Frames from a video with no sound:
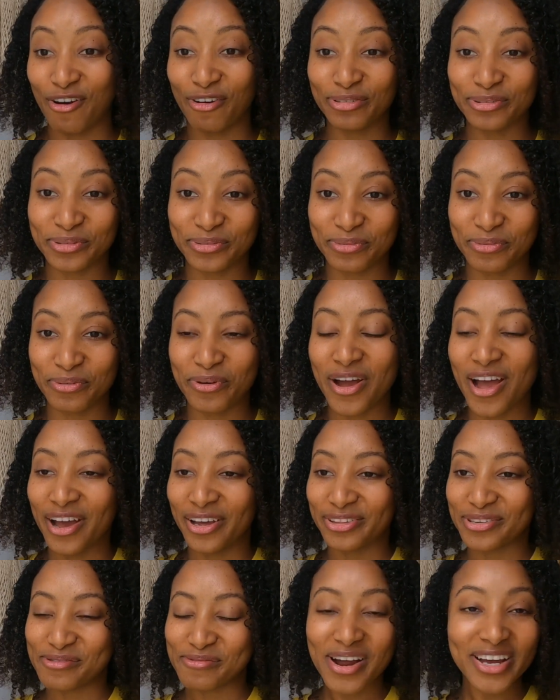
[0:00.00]
Also
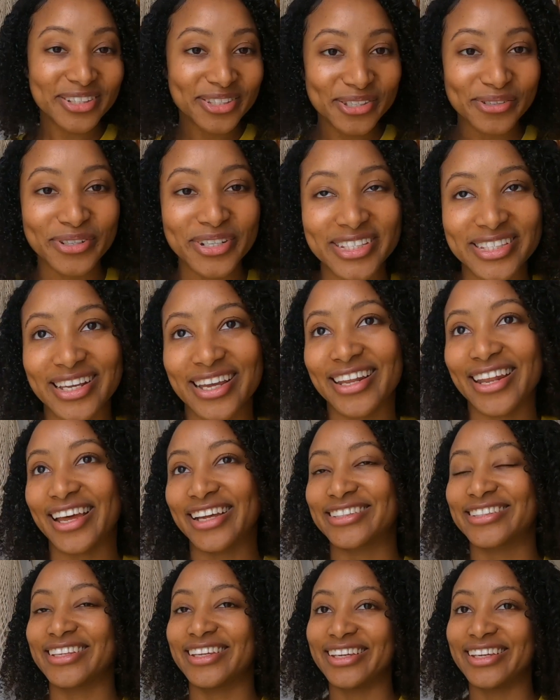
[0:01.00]
the restaurants I like